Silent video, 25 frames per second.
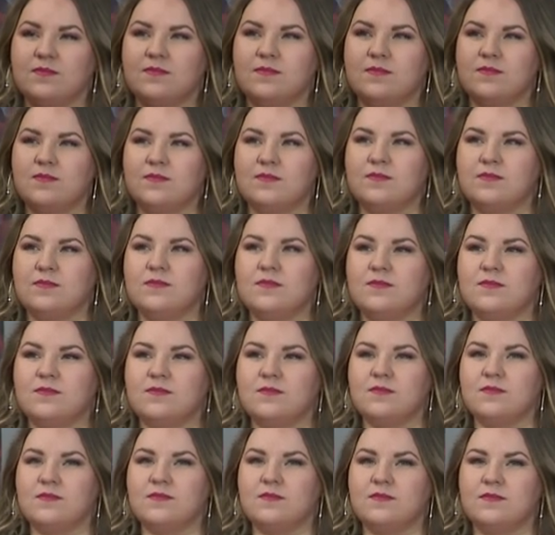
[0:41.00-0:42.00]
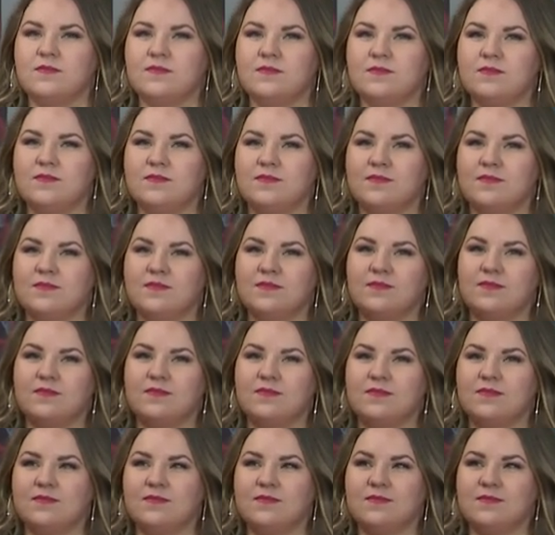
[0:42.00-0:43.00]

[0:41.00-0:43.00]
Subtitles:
This person isn't speaking.